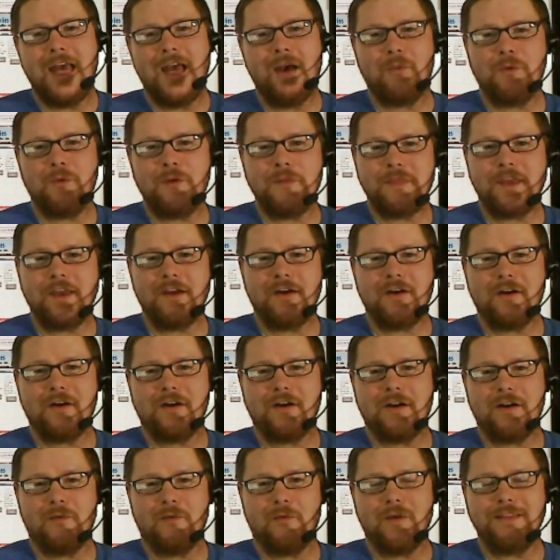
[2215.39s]
And what
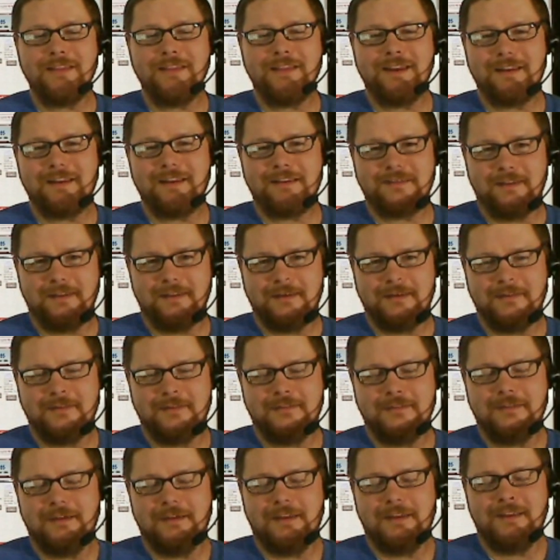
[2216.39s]
Linux
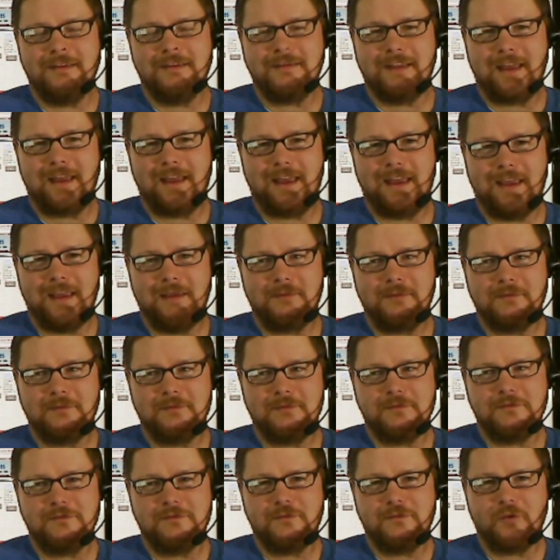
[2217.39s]
is a
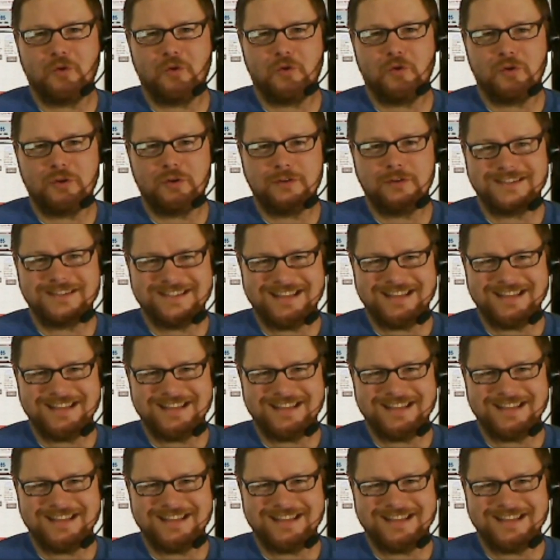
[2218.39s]
full